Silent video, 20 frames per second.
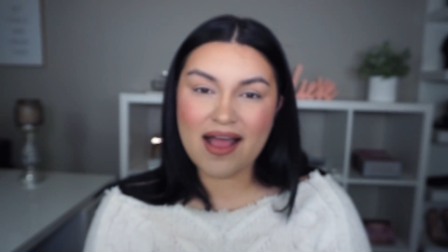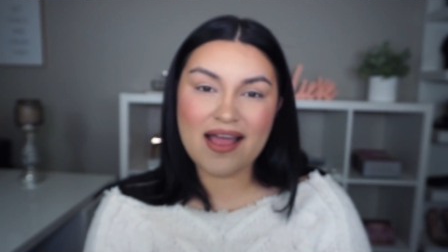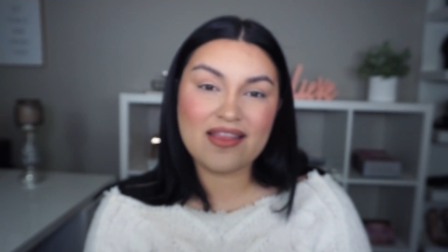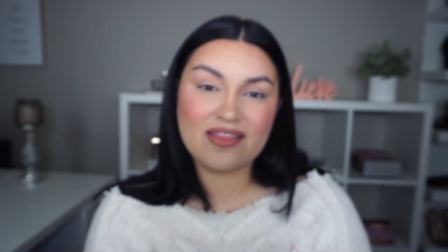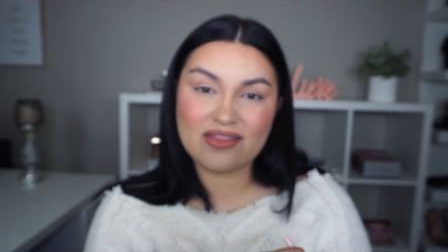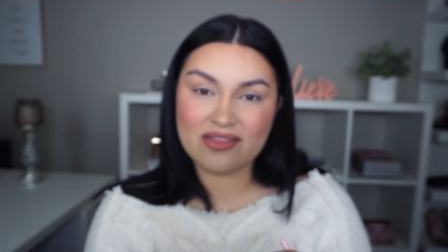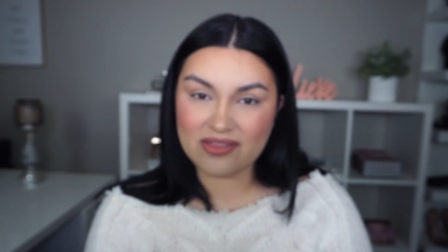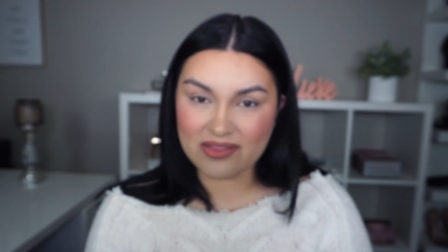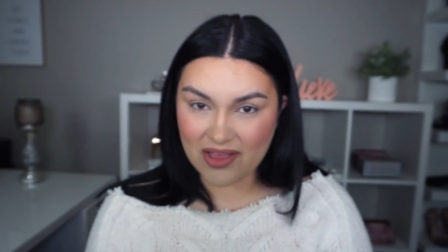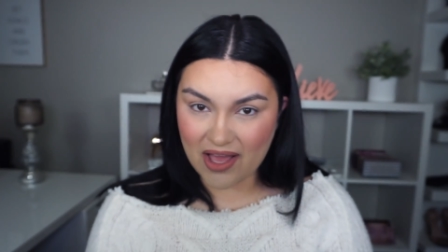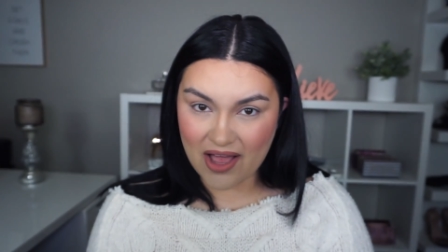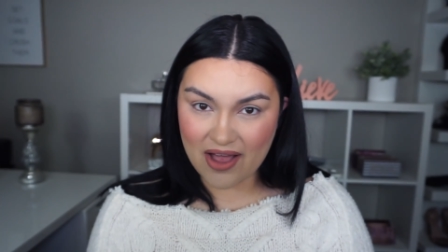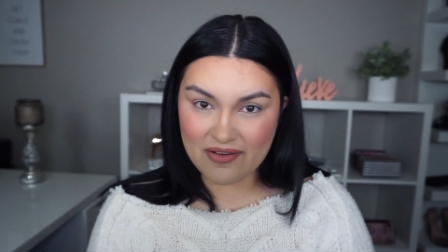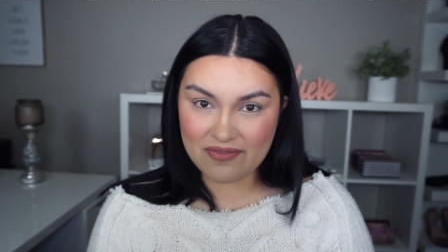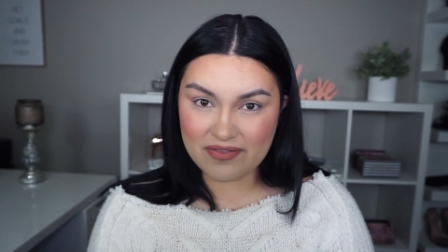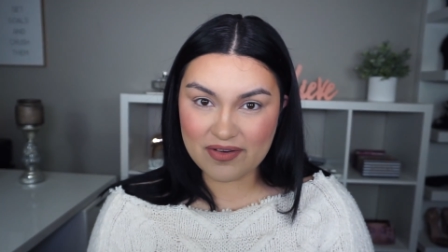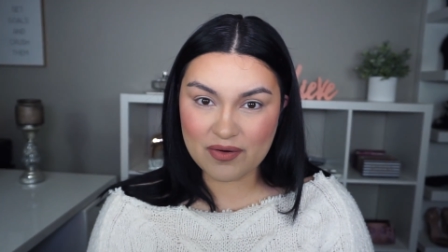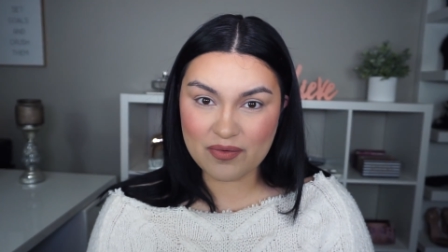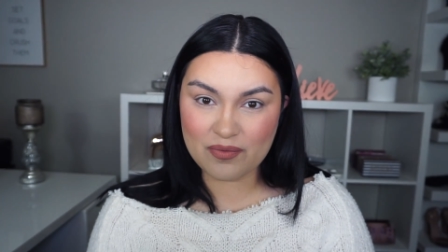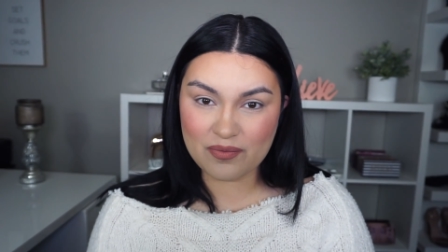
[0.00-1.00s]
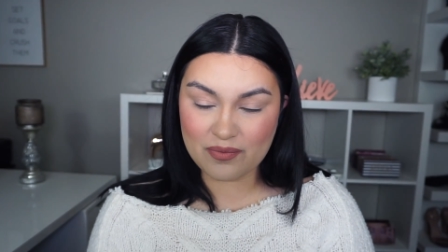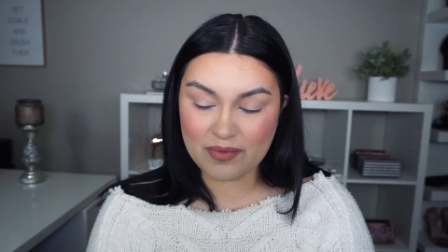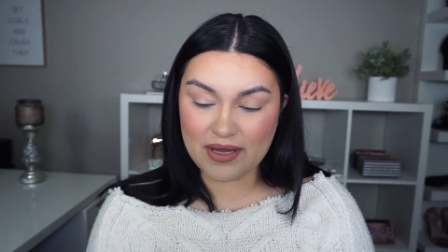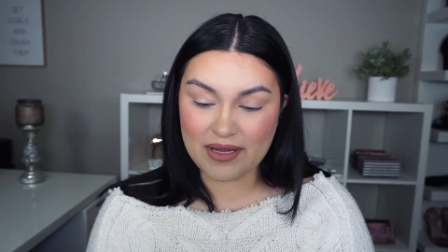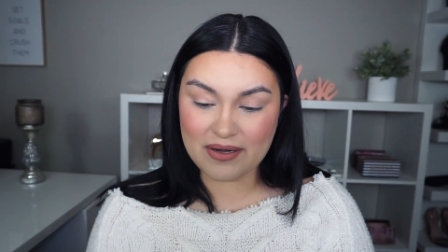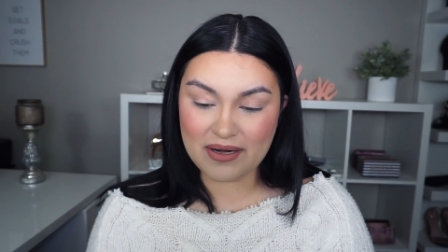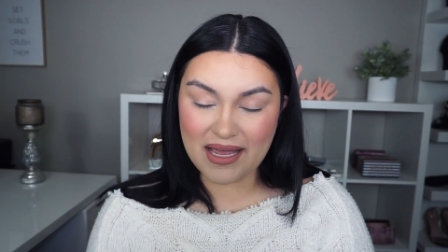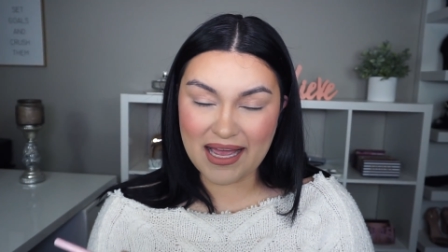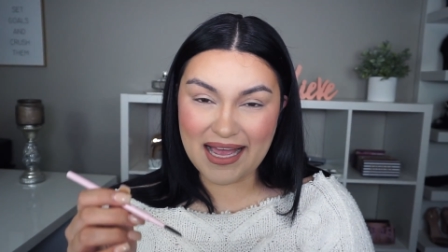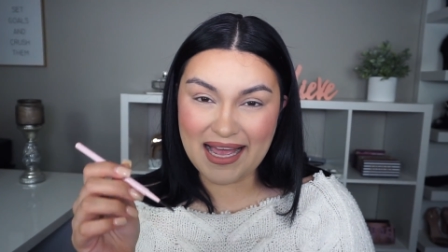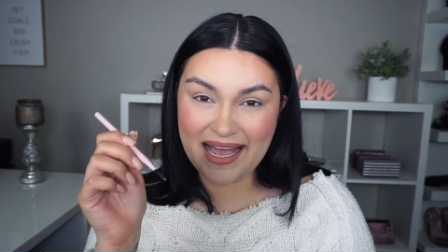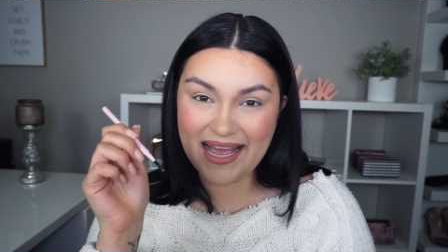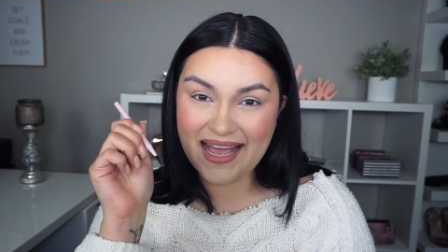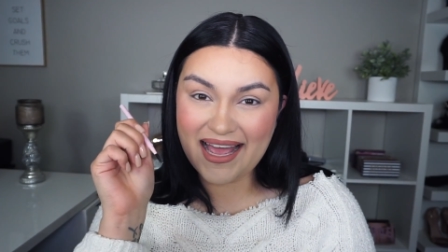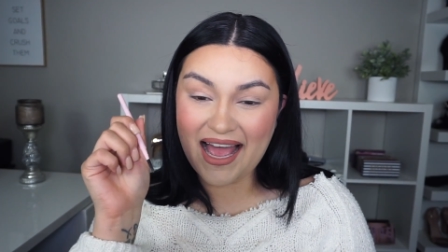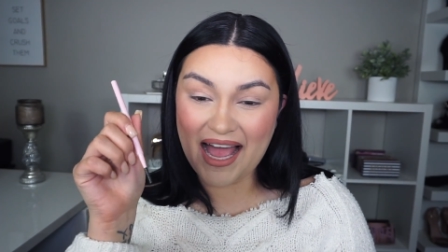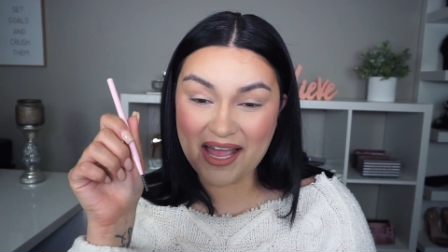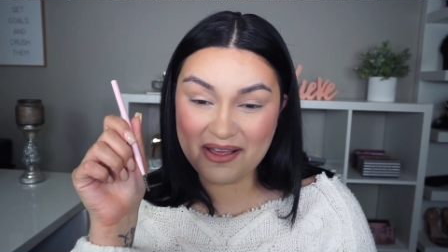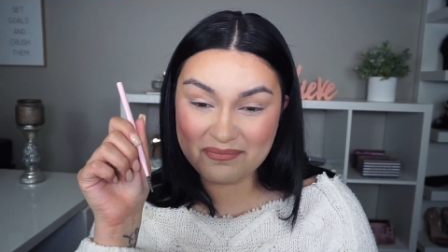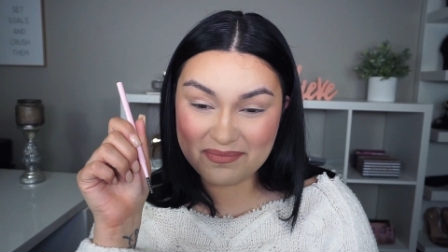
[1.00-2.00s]
I love when
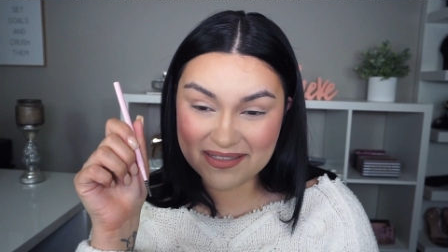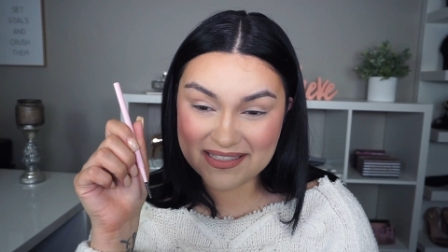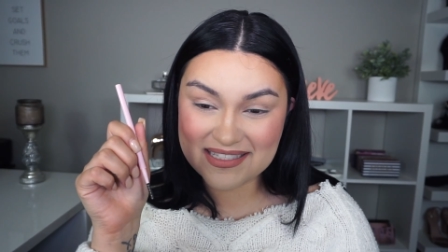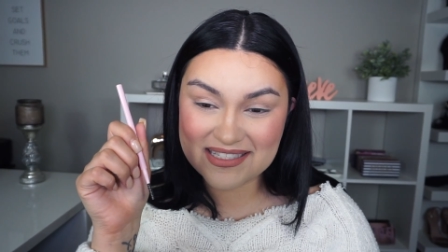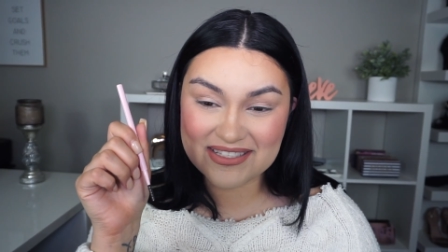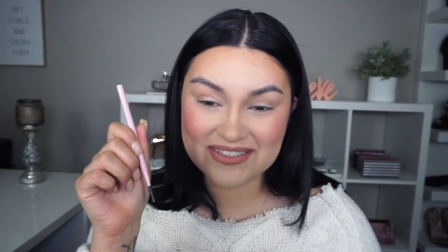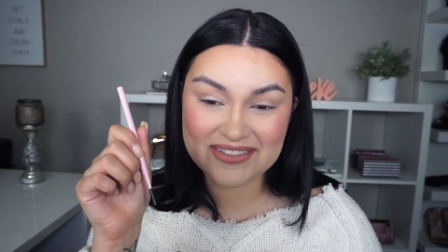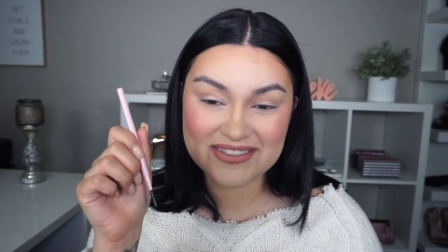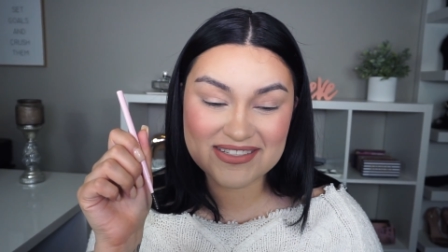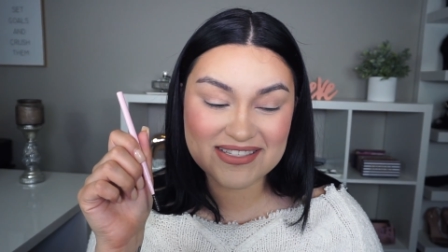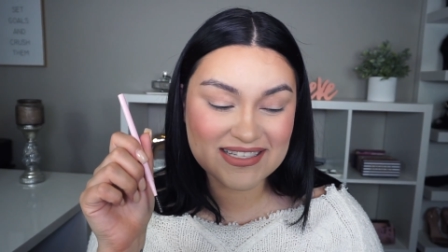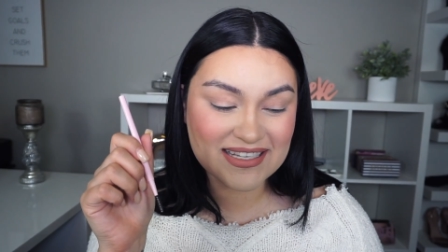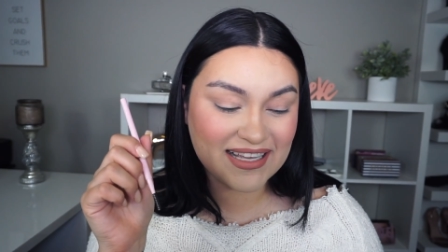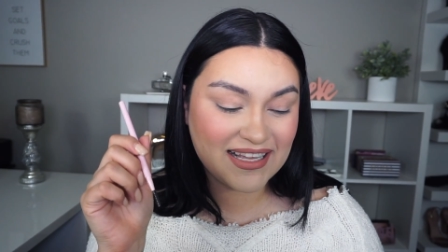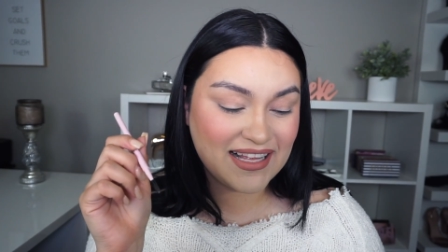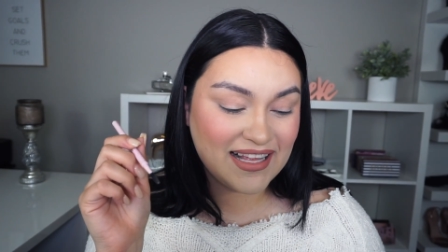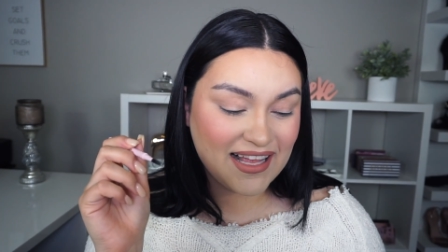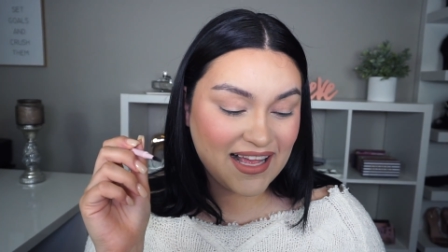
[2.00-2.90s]
eye pencils